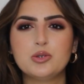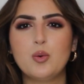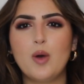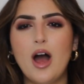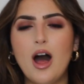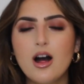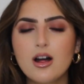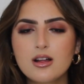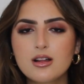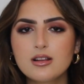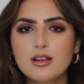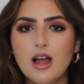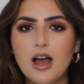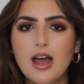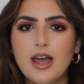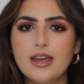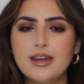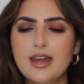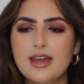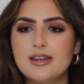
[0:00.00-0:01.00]
too
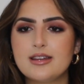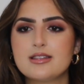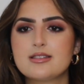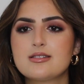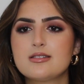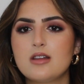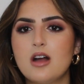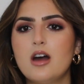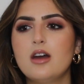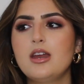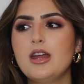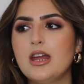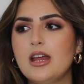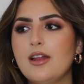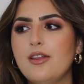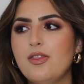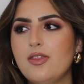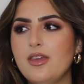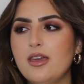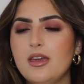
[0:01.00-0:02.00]
alkaline, and it's not
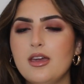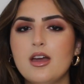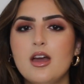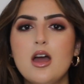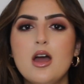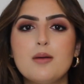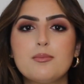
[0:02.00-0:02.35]
in the